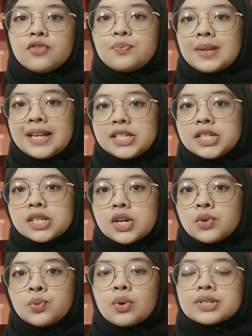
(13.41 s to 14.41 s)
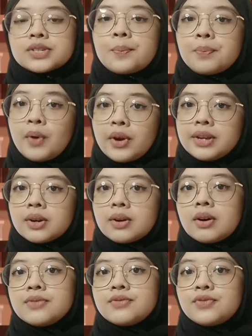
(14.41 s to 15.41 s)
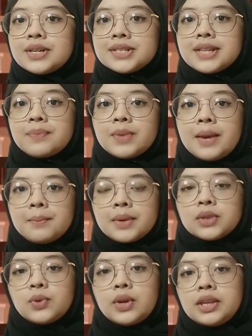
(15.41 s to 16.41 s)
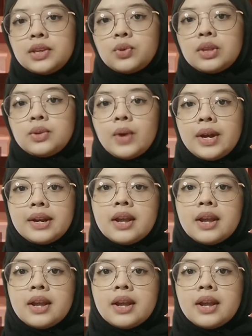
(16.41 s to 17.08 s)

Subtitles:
of Malaysia who was appointed on 1st September 2021